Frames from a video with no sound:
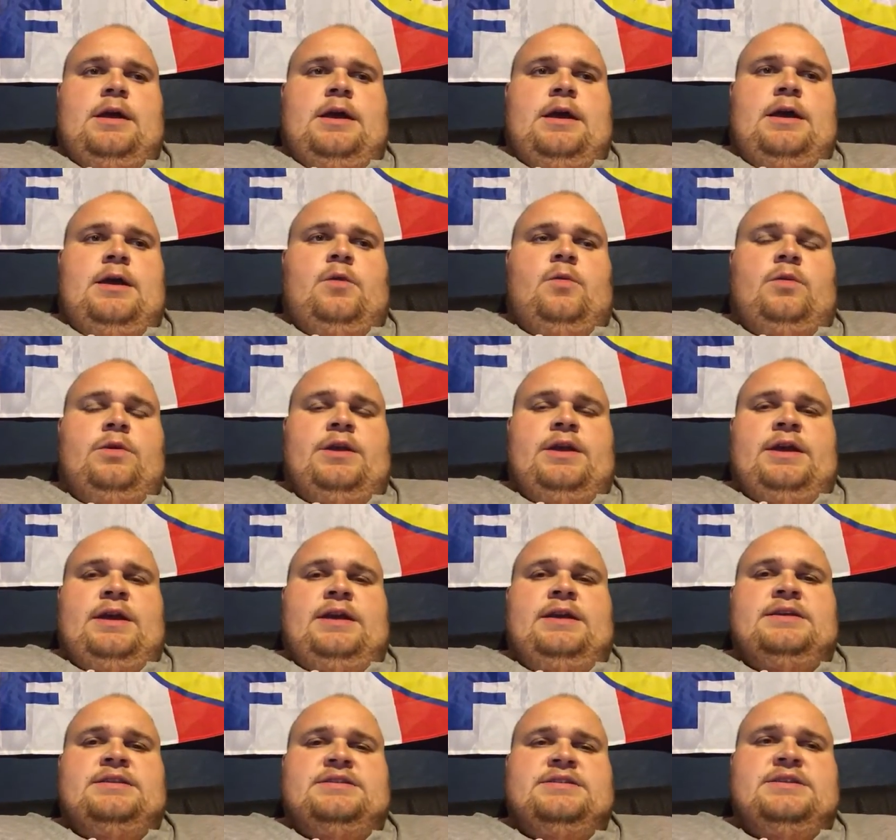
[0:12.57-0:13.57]
Uh, what it
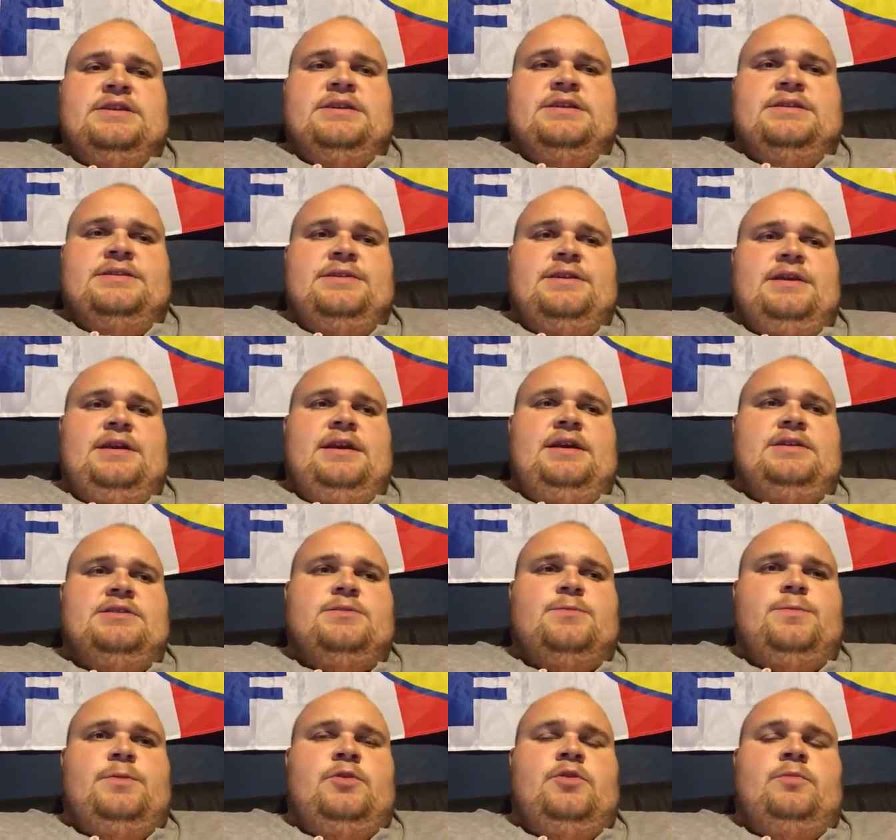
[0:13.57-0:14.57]
is, it,
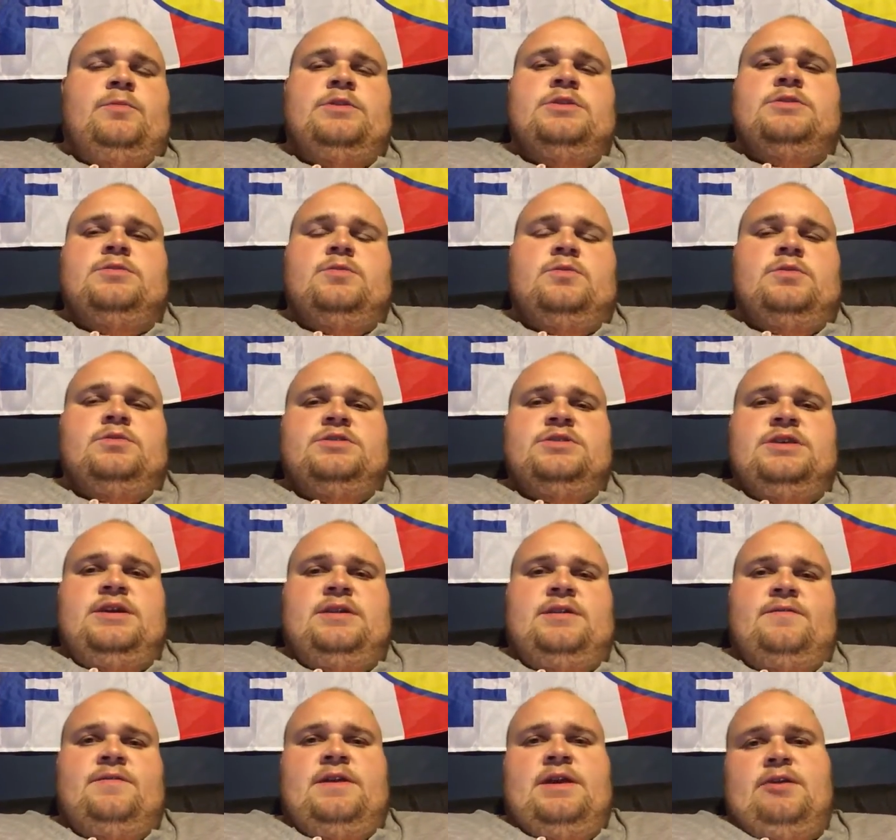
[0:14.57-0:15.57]
it's becoming towards the
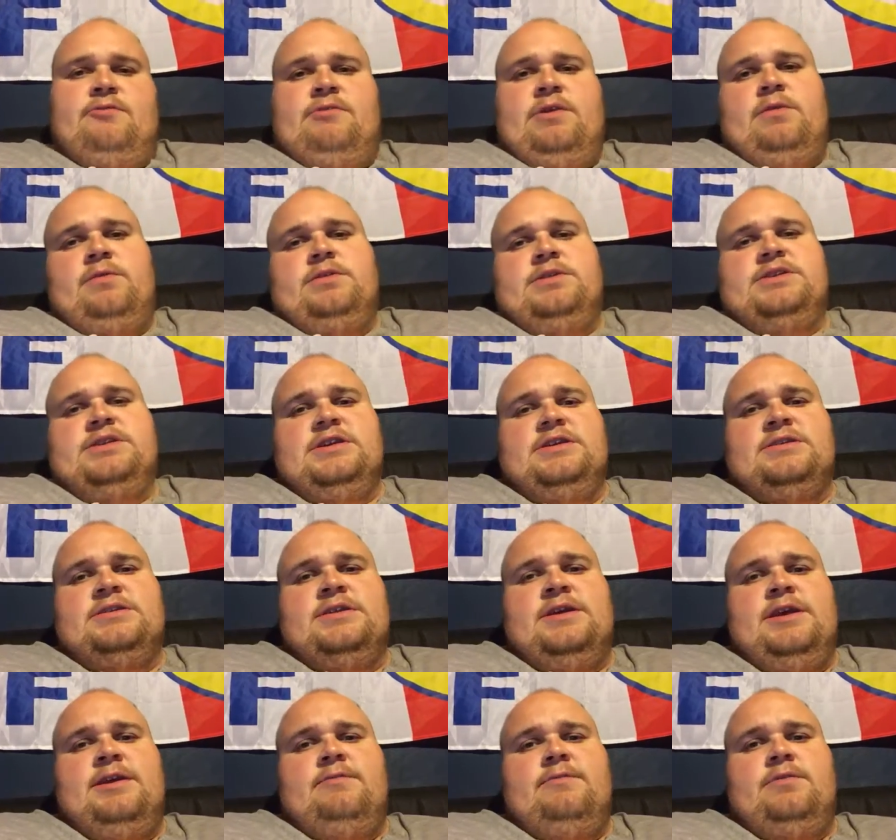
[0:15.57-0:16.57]
end of our growing
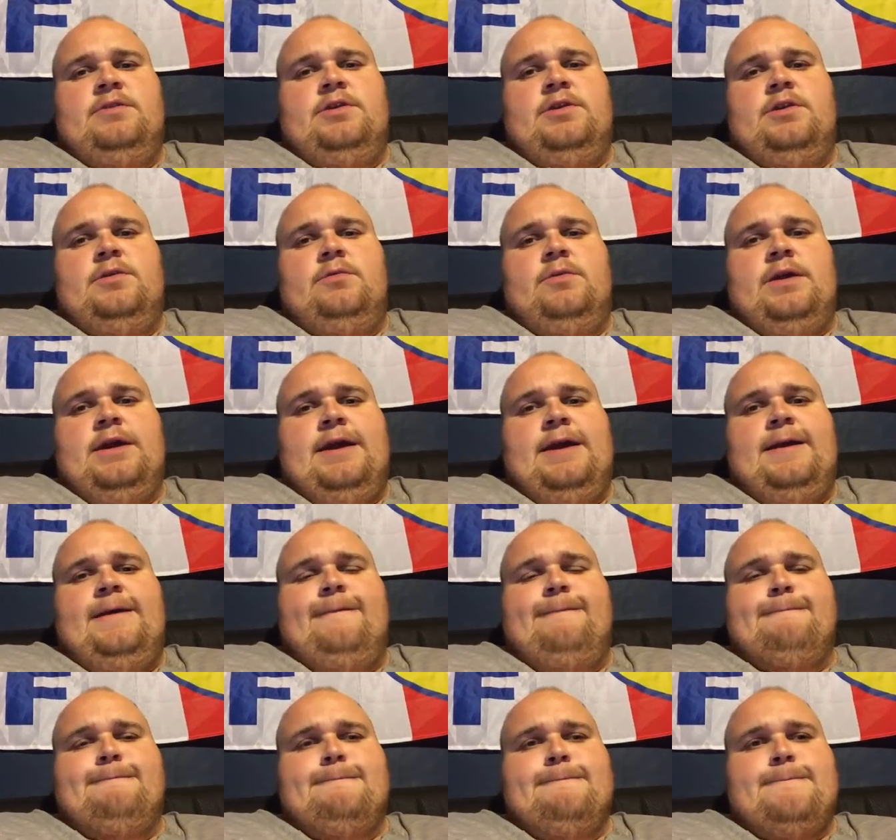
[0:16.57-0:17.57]
season here in the
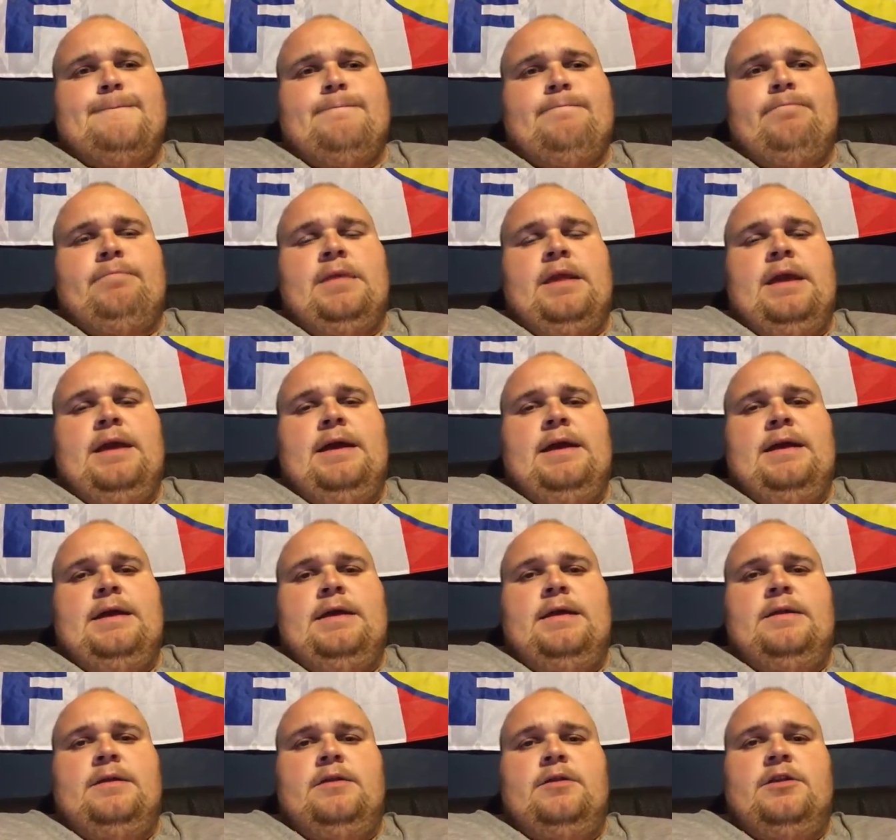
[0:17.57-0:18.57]
UK,
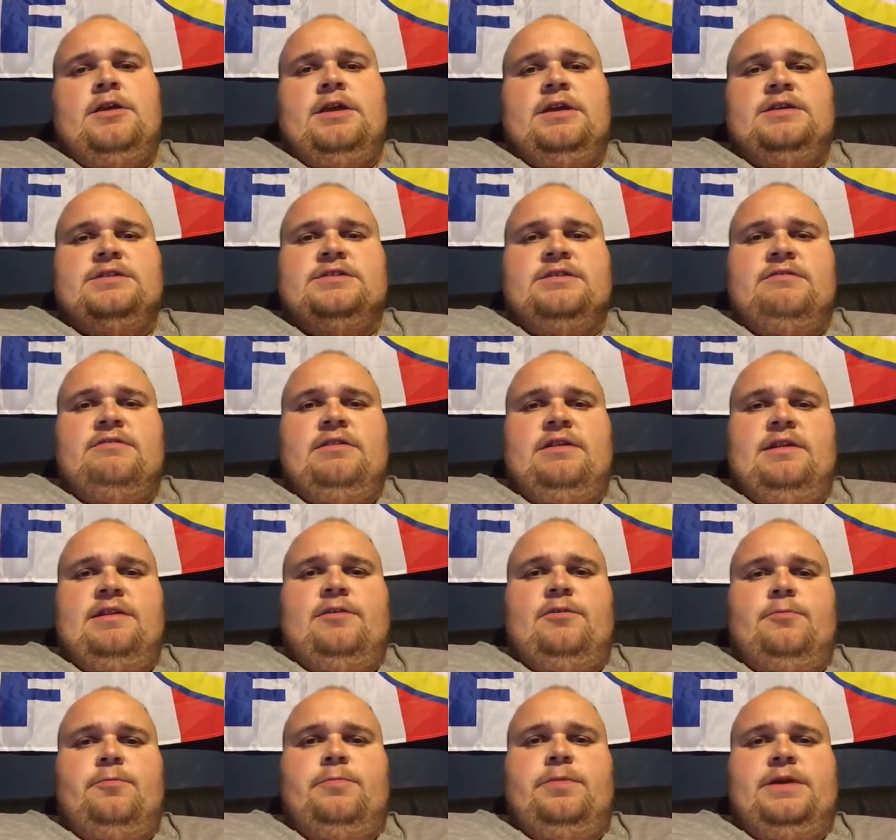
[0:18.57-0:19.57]
and things are a
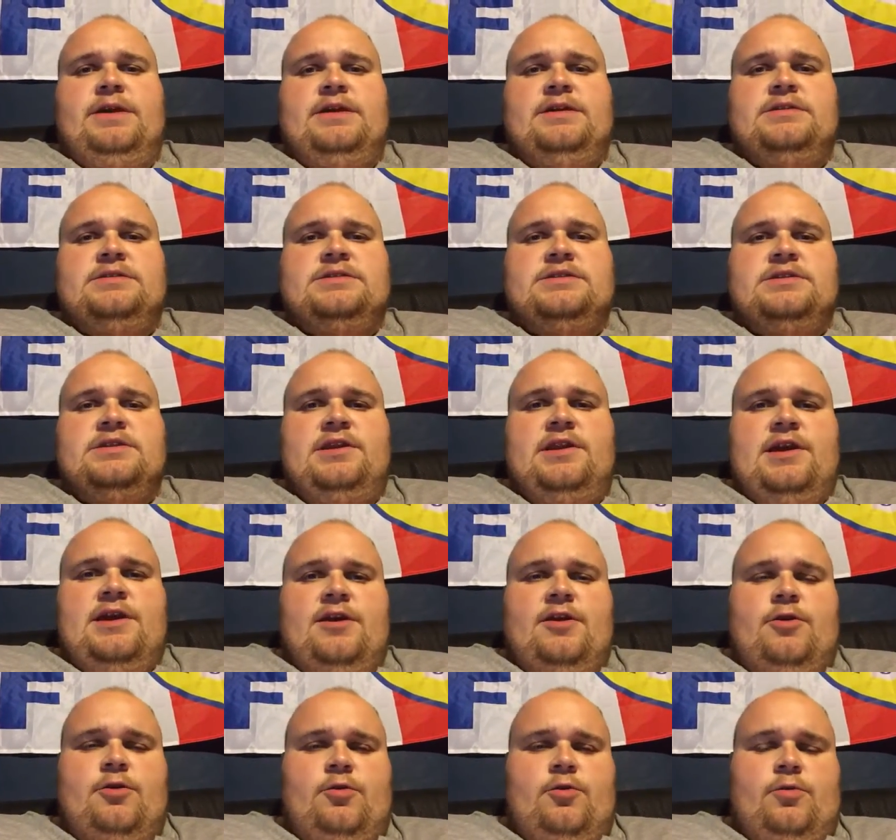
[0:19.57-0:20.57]
little bit
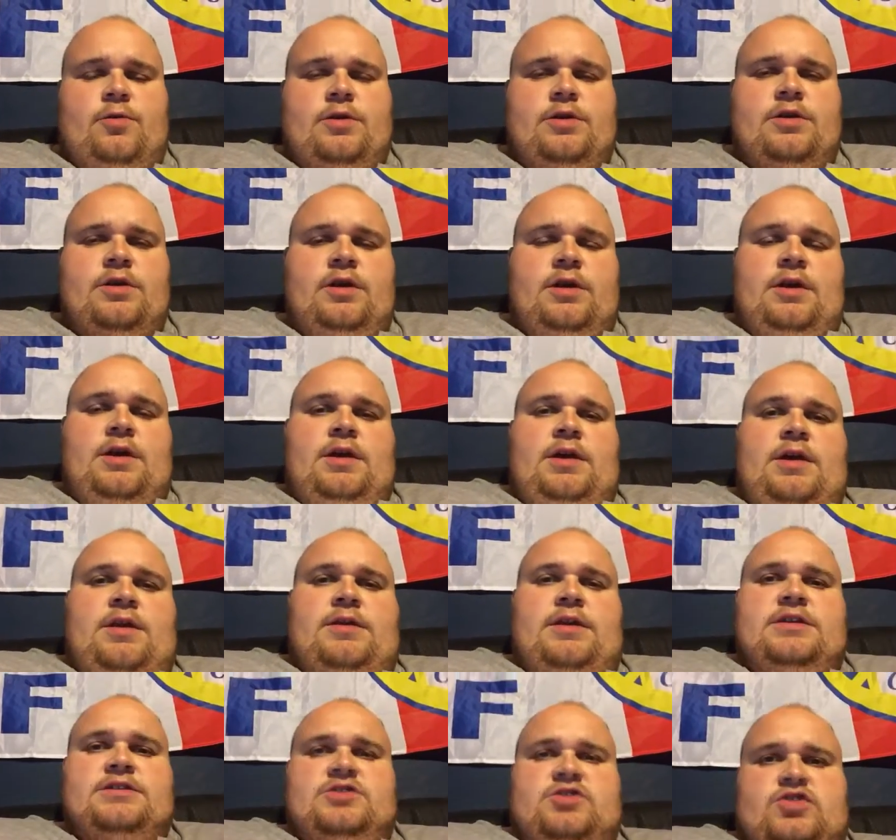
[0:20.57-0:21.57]
slow, and
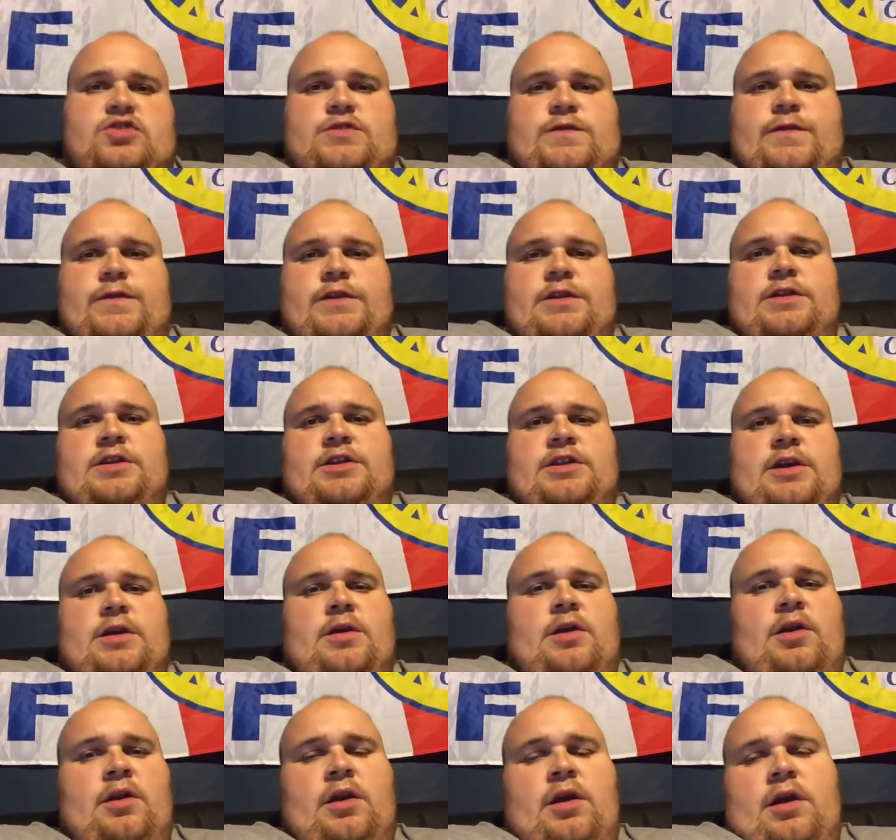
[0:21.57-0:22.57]
things are just fin. You
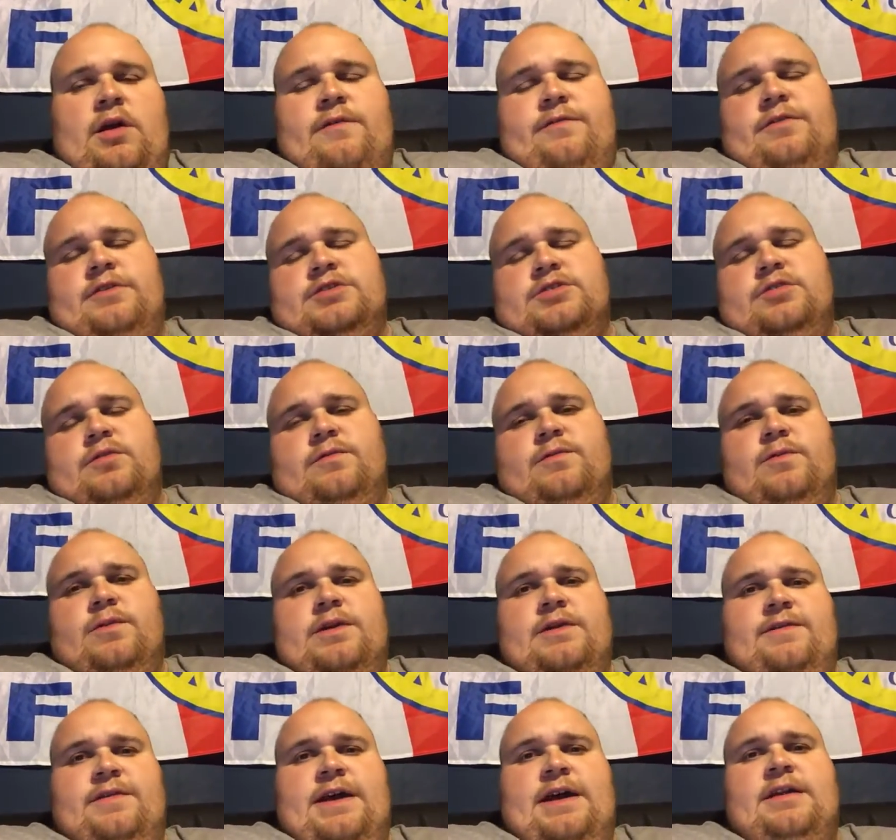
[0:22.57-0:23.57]
know, a lot of the stuff
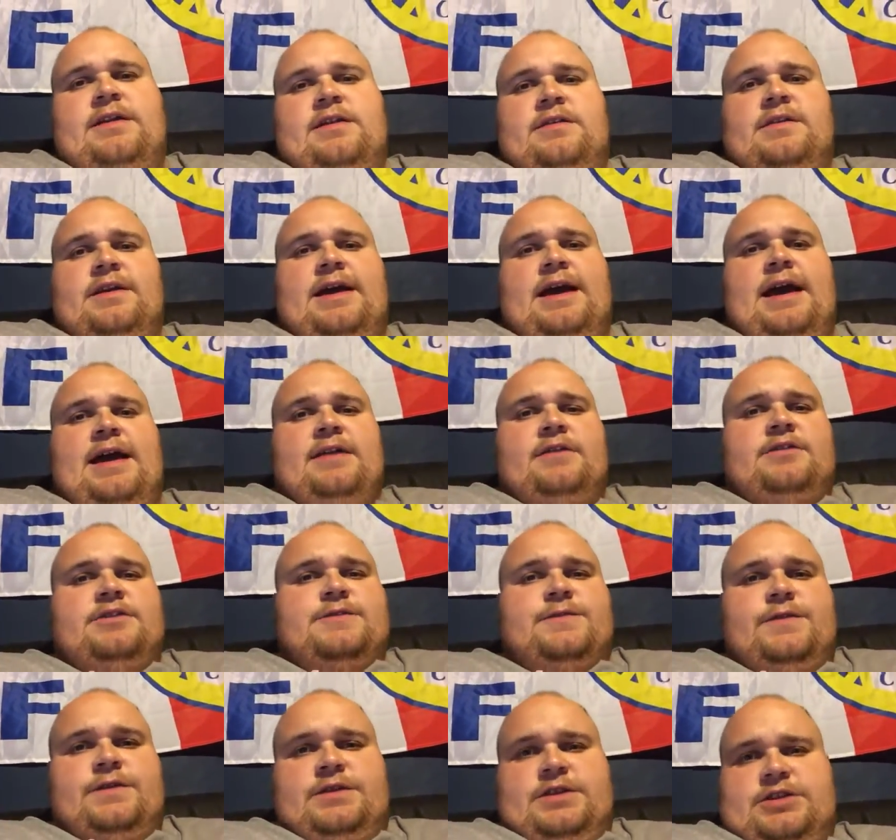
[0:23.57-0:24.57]
we've had in the garden
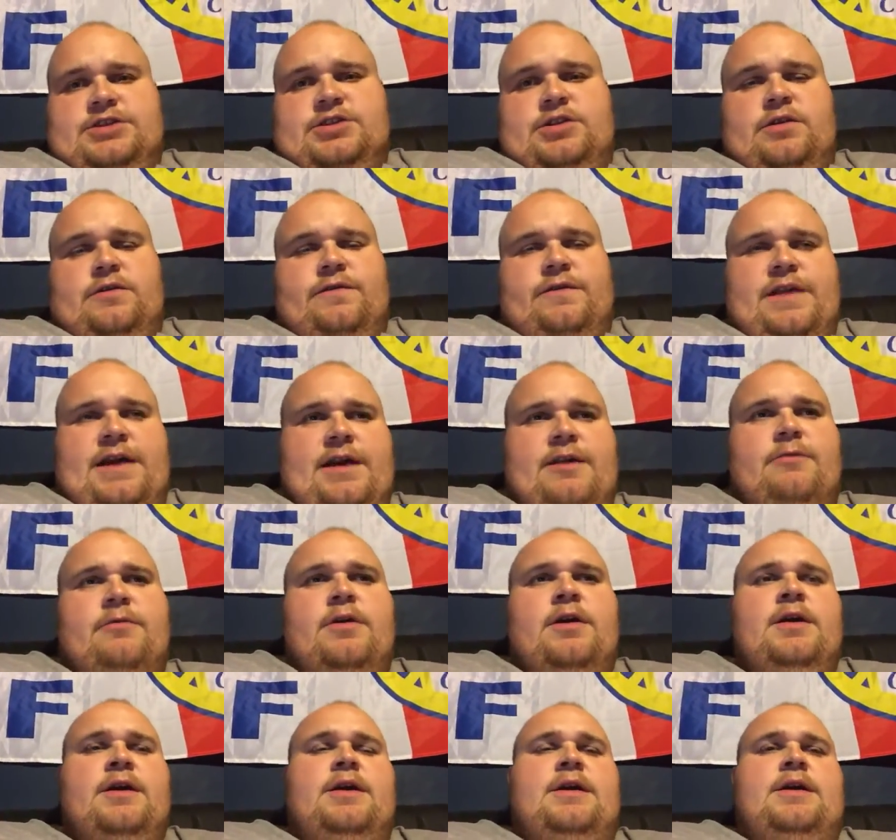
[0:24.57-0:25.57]
is finished off now.